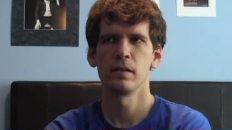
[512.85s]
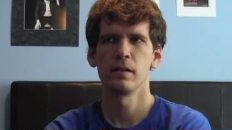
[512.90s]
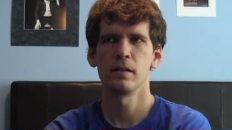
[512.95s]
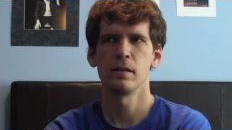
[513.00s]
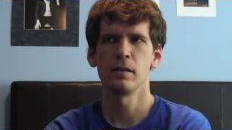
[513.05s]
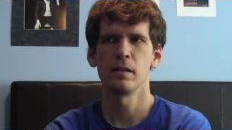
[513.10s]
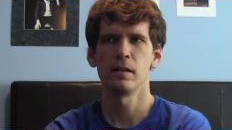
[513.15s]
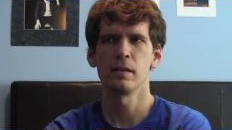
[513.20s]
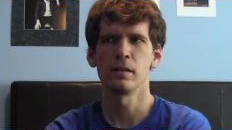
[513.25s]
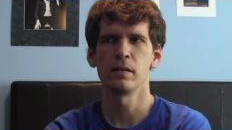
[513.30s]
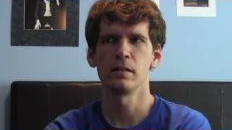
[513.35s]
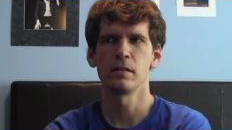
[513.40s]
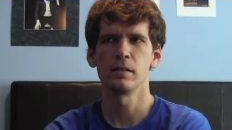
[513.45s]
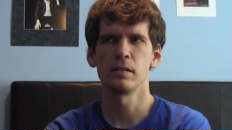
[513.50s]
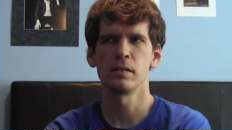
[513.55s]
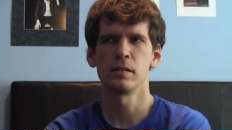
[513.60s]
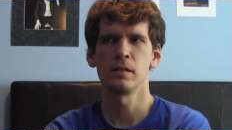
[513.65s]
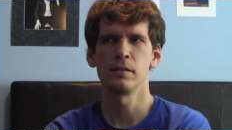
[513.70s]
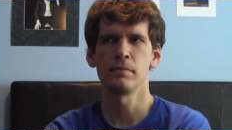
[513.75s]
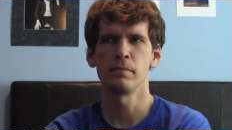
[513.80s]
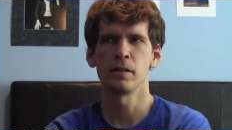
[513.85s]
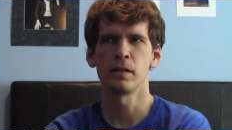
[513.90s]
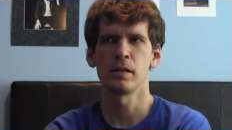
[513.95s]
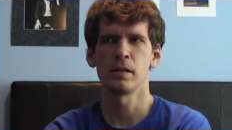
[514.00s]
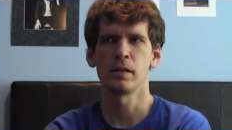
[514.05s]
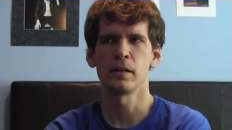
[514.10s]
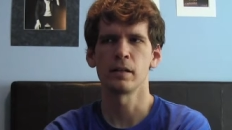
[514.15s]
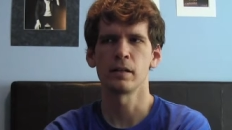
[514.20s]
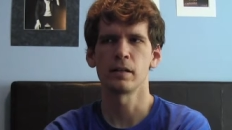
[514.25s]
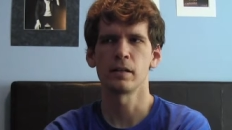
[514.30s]
it doesn't seem
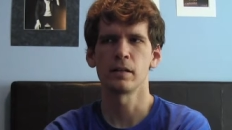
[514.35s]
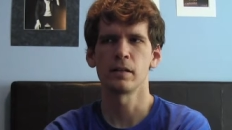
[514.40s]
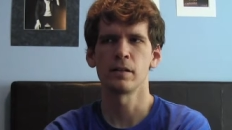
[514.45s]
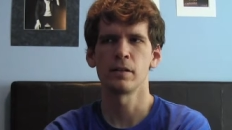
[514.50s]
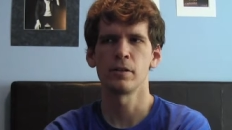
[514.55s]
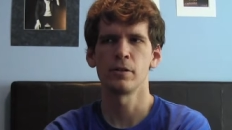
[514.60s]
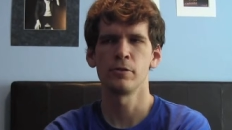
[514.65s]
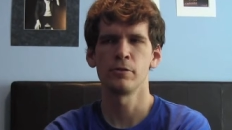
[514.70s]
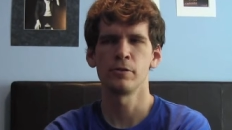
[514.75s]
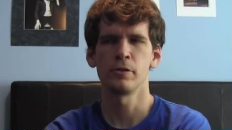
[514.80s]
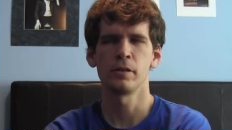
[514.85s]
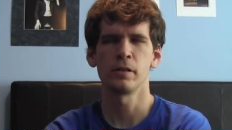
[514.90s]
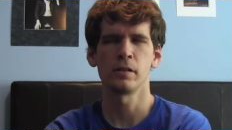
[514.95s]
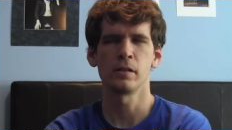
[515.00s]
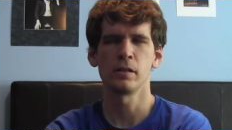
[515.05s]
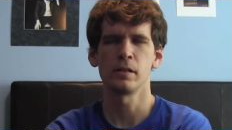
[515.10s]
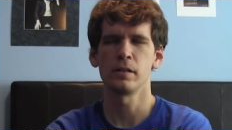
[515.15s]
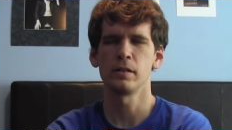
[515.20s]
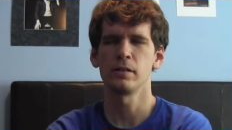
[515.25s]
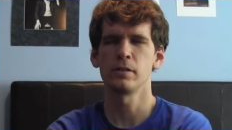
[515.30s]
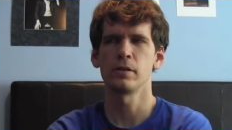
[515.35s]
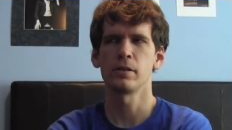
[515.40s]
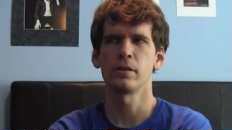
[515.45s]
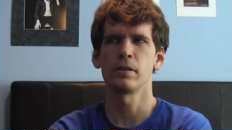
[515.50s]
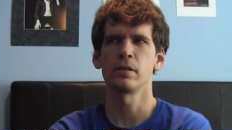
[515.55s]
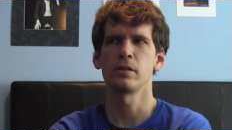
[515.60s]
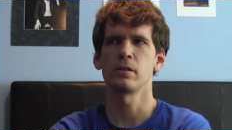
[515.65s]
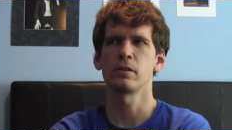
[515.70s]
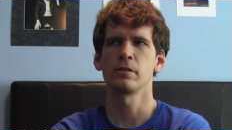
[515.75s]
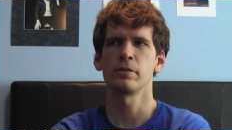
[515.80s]
like utilities
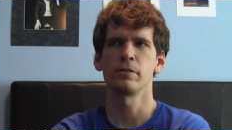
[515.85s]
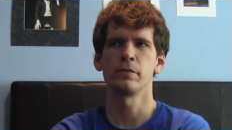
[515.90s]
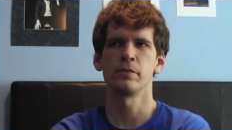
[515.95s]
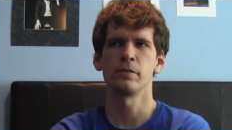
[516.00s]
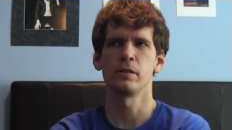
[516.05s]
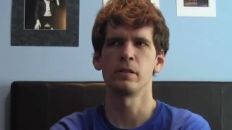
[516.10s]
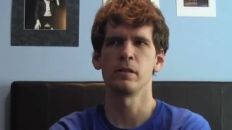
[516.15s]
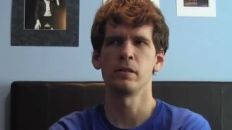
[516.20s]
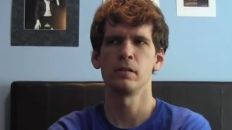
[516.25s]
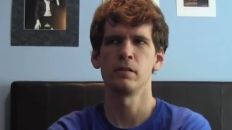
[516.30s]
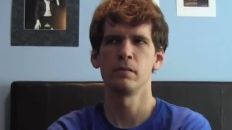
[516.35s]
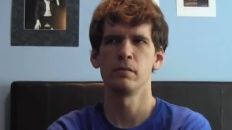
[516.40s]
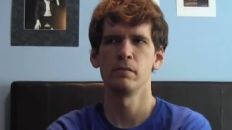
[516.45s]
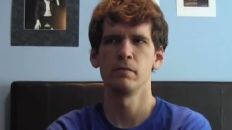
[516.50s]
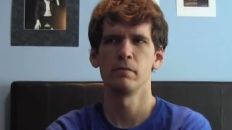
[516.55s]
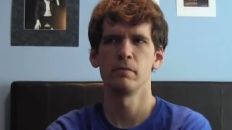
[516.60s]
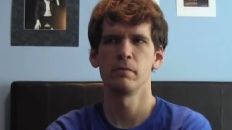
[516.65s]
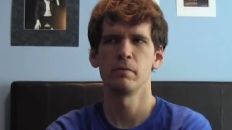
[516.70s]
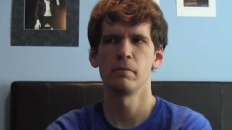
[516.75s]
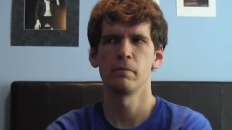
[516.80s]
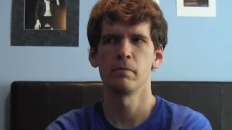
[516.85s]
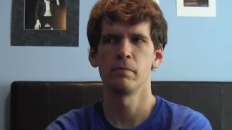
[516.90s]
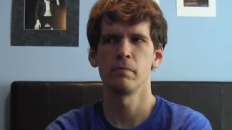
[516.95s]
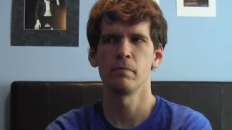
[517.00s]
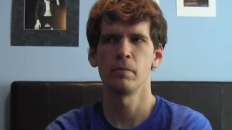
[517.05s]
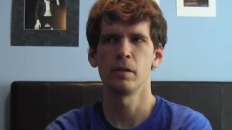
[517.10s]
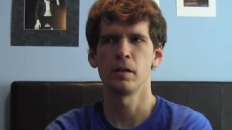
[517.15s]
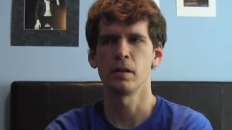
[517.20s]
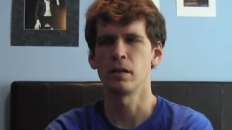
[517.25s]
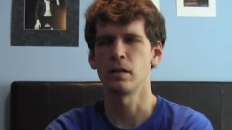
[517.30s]
are included,
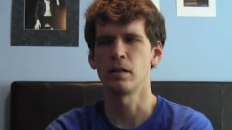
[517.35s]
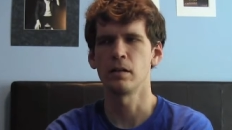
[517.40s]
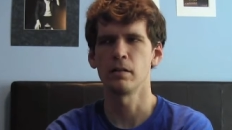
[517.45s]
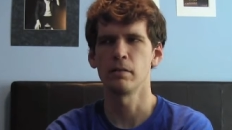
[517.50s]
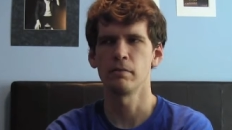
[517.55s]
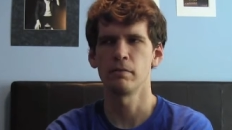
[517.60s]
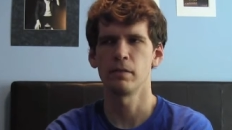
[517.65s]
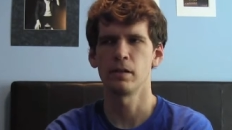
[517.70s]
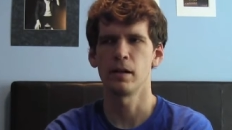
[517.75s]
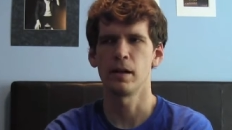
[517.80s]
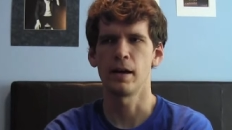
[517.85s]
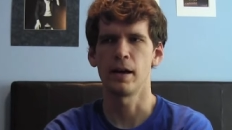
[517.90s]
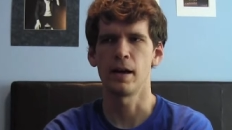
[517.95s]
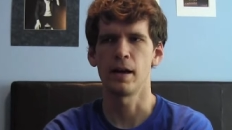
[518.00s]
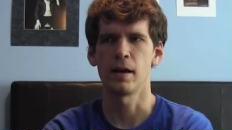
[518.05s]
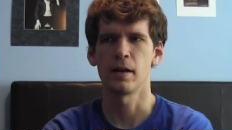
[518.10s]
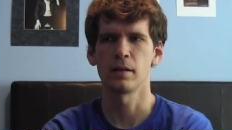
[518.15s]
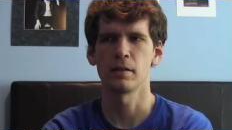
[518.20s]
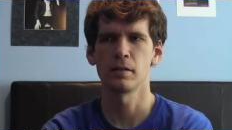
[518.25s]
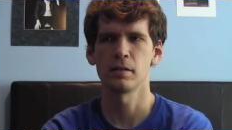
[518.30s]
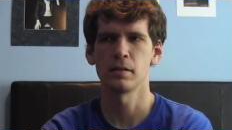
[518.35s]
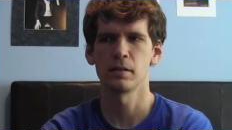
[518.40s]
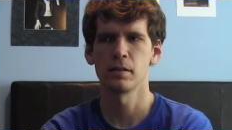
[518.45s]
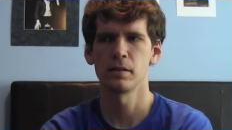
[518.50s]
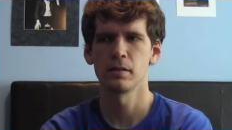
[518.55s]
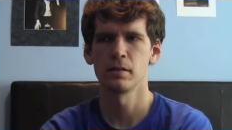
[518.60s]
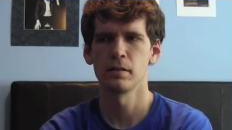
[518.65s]
but I'll ask